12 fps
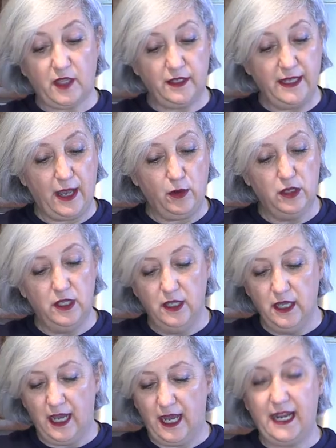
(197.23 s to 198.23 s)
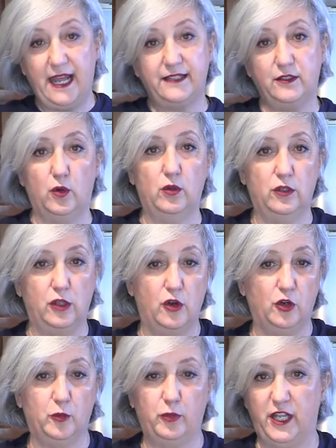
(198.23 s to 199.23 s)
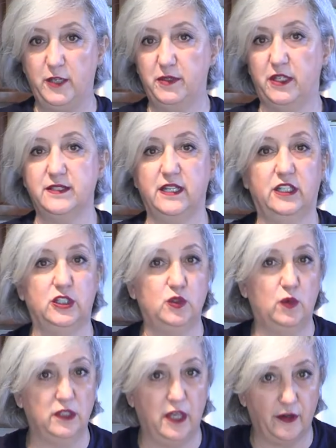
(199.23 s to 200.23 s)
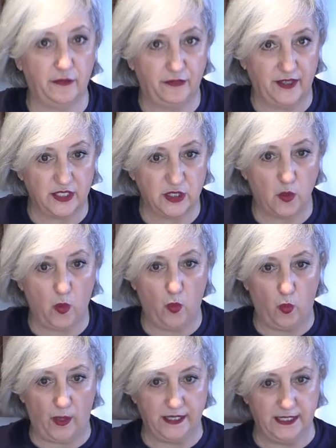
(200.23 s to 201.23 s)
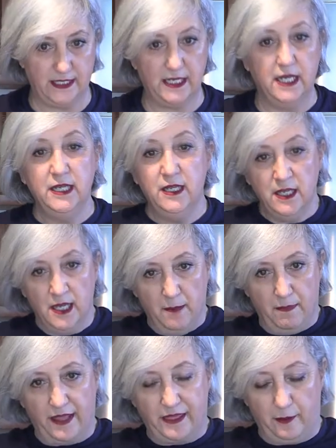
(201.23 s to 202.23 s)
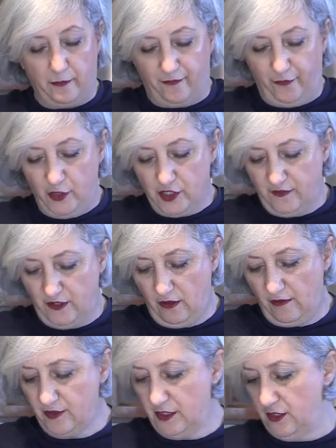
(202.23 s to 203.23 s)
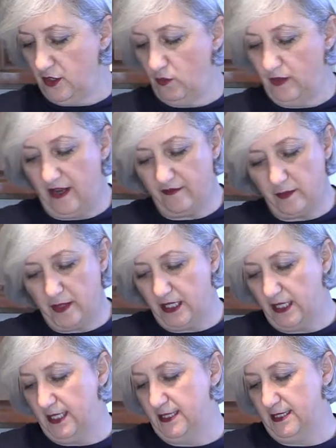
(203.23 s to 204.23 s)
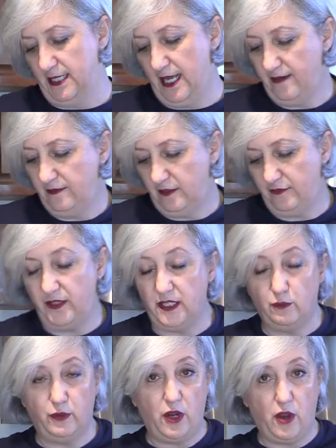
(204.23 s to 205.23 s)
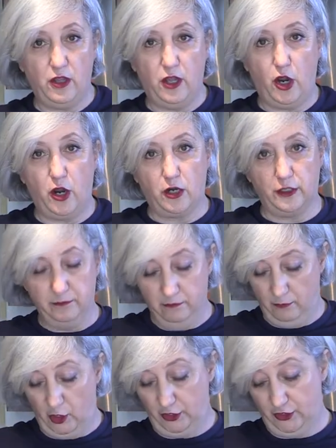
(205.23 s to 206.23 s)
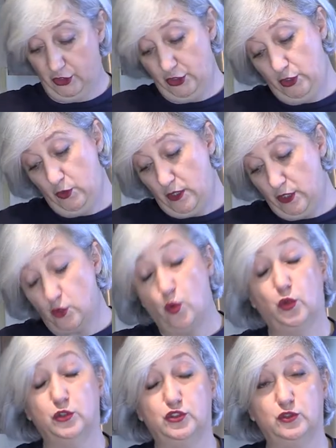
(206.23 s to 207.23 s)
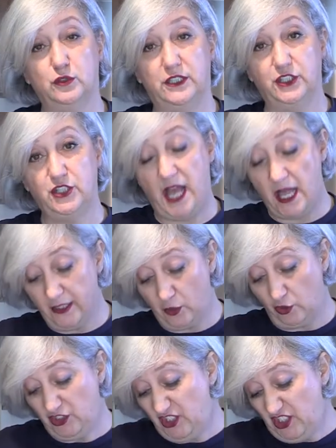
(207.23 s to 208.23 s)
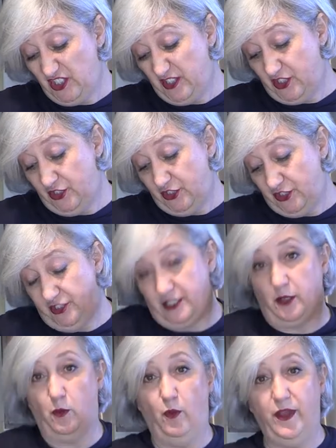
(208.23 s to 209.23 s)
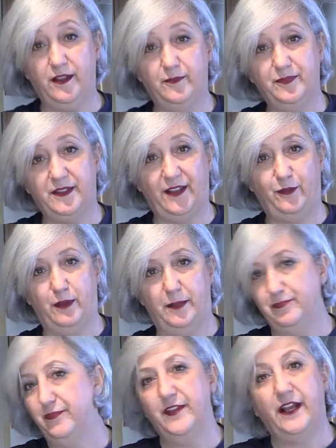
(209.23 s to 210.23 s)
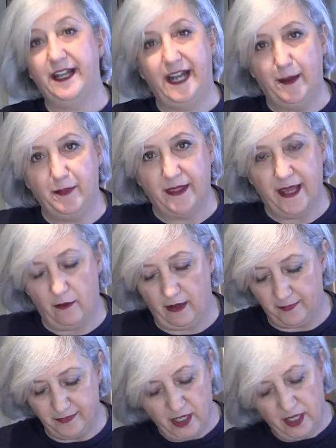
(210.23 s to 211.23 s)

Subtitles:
Now, I like the longer blade because I could do a lot of things with it. But the first thing you have to do when everybody gets a knife, they think we all are Martha Stewart or Julia Child and go tick, tick, tick, tick, tick, tick. Well, guess what? Not going to happen that way.